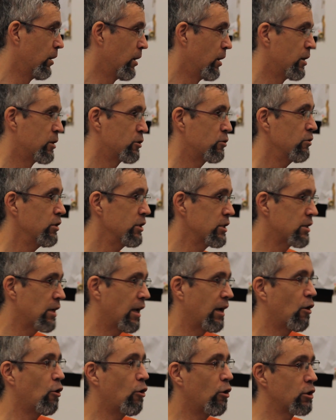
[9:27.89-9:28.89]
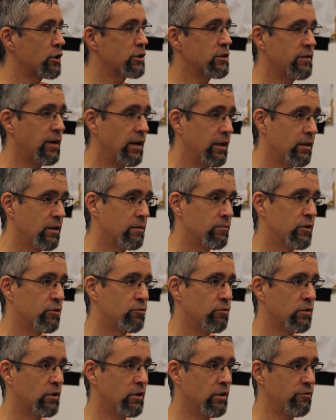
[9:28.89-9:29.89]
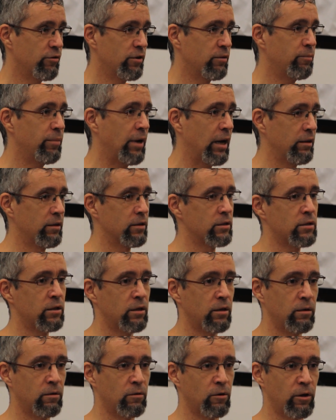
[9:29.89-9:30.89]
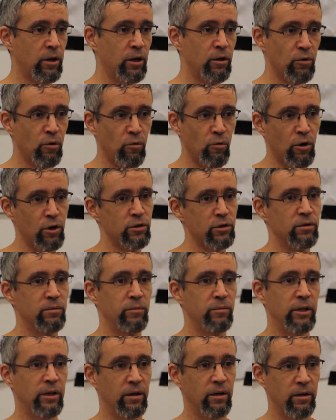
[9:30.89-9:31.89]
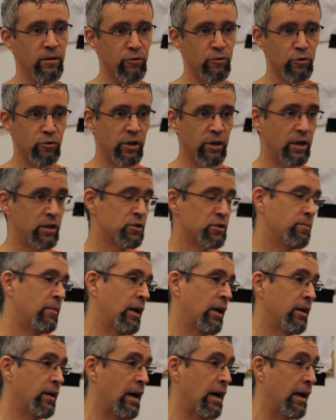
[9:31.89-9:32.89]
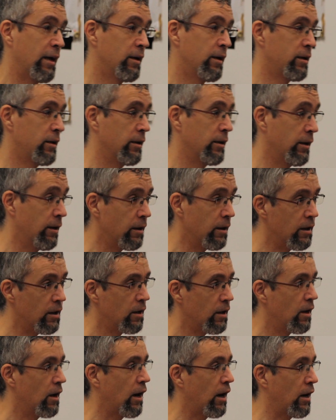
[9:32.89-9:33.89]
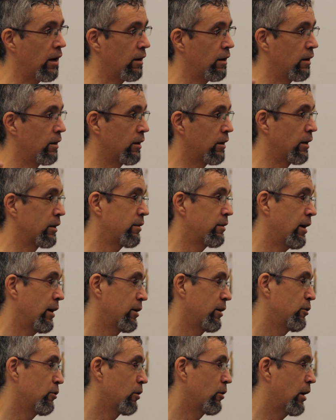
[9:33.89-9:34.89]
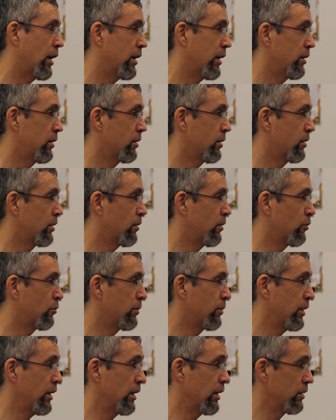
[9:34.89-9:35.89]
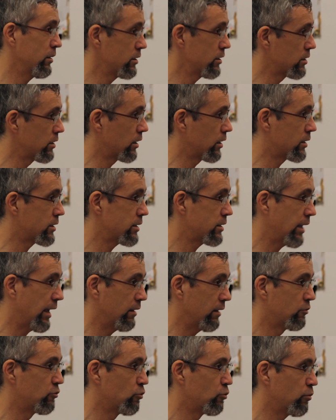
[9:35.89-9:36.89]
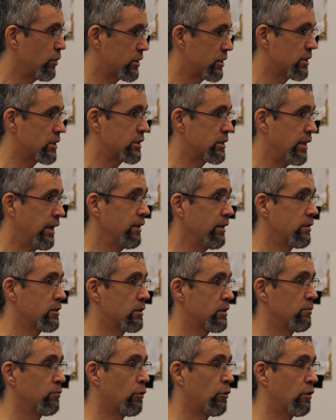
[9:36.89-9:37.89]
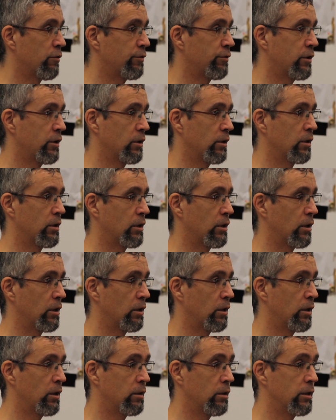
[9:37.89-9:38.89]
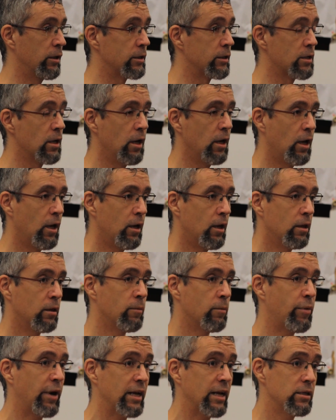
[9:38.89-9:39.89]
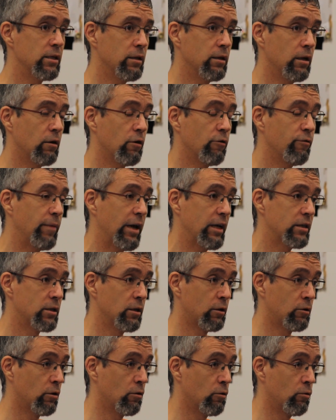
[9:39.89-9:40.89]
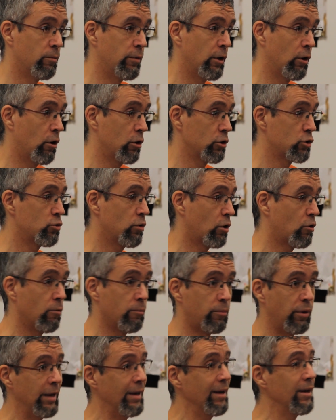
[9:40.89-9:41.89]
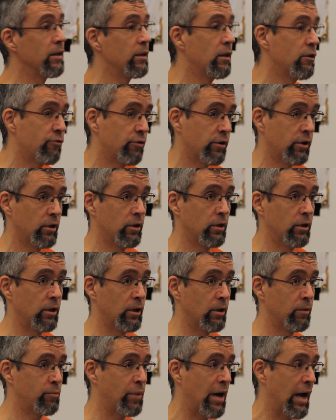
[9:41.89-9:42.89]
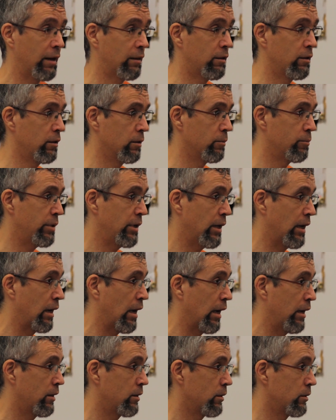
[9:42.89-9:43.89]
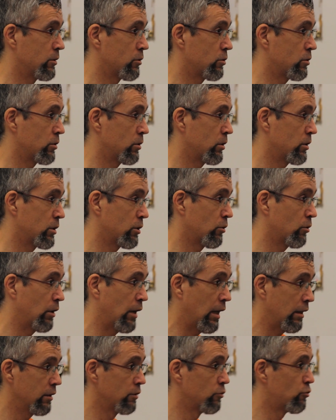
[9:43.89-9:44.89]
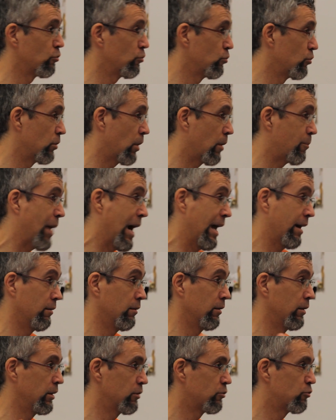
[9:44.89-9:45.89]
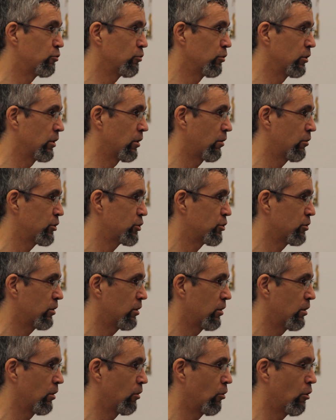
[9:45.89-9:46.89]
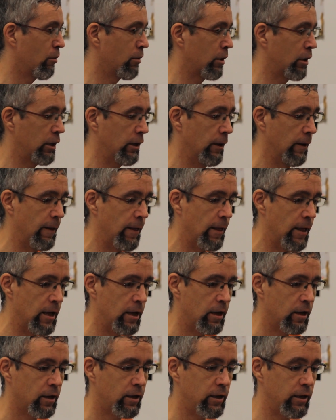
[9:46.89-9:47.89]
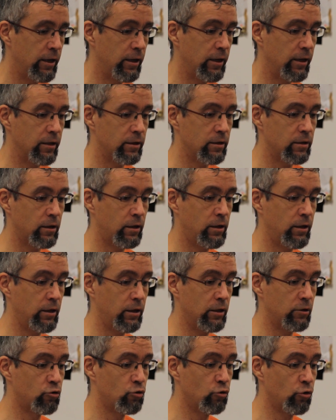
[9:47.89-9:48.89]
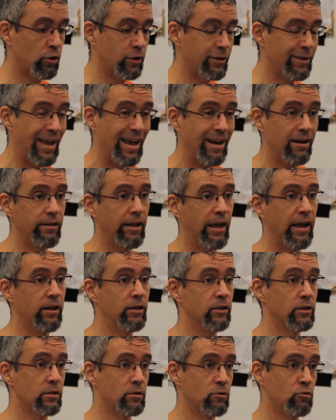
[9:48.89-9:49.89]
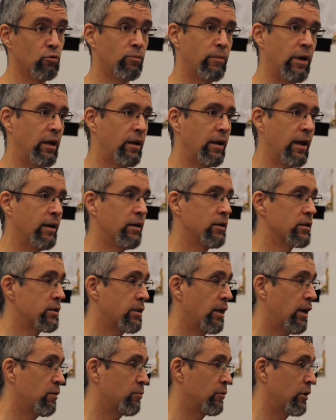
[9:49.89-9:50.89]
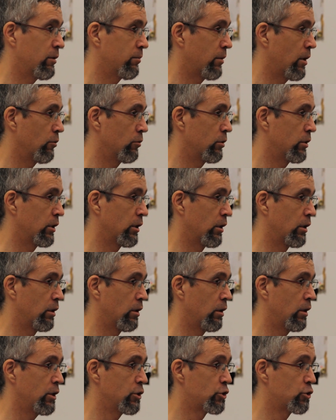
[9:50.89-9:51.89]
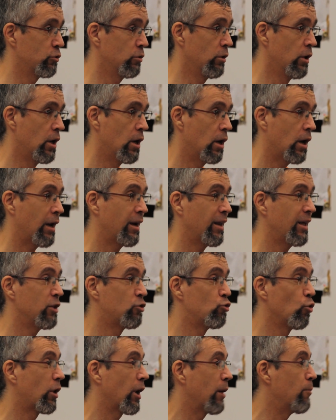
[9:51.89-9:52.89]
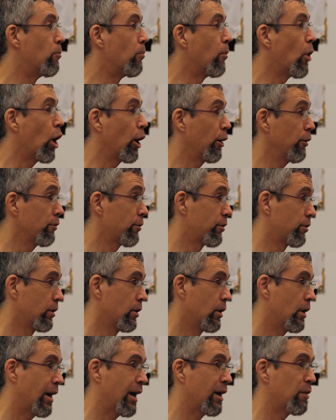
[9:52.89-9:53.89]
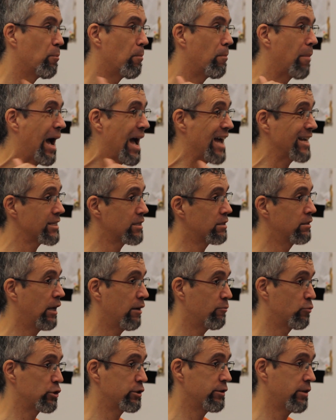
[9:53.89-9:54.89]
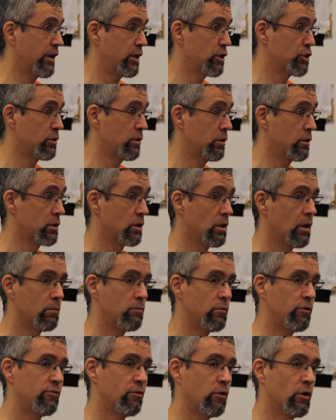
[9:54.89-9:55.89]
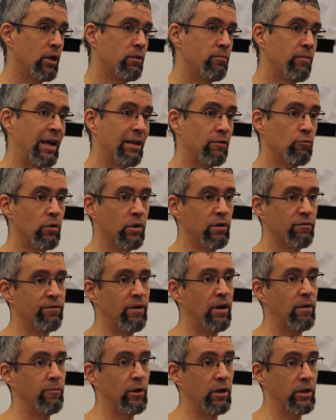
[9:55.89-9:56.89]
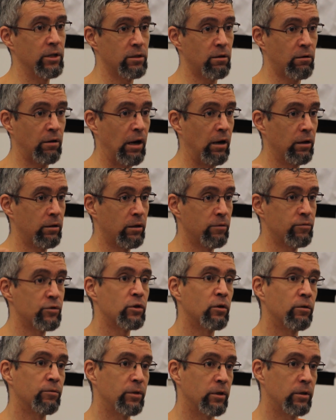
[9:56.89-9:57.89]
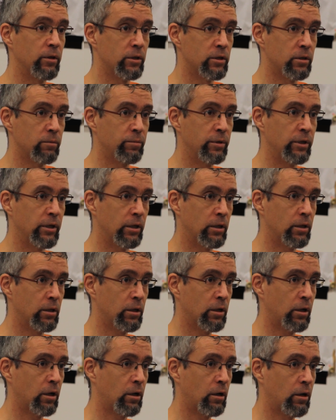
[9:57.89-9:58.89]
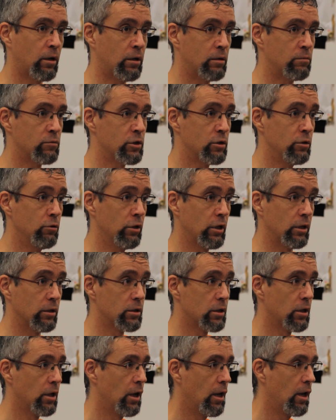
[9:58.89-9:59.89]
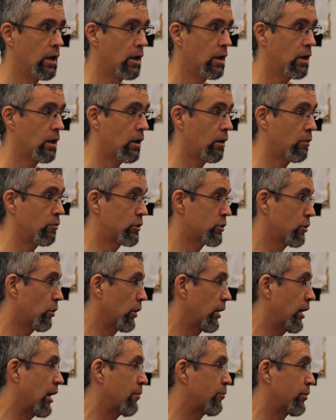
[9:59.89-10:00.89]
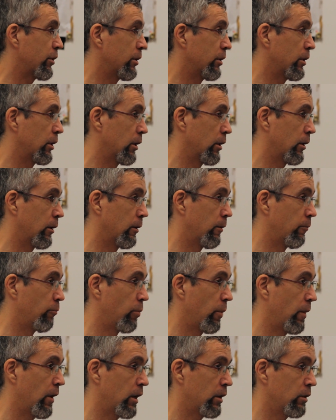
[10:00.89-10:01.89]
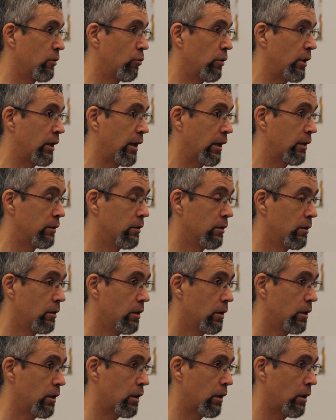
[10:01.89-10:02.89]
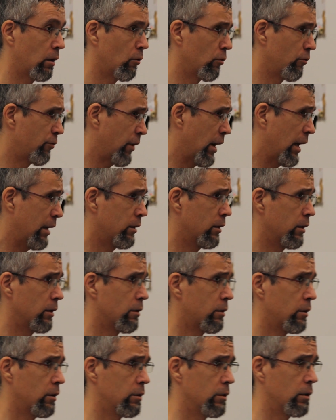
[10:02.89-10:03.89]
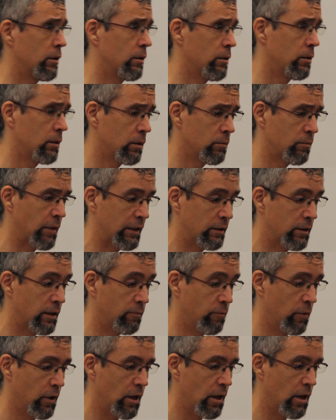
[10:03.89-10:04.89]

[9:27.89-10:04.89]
So this is like horse trading between the different parties. Say, okay, you are worse than me, and if you touch my guy here, I'll attack your guy over there. This is the extent to which the state is involved in this. The president of Mexico, who belongs to a completely different party, the PRI, has got nothing to do, apparently, to the regional governor. He took 10 days to make any statement about the issue, and he took a month and mass demonstrations before he met with the families, the relatives of the disappeared students, which only happened at the weekend. On Friday, I think he met them.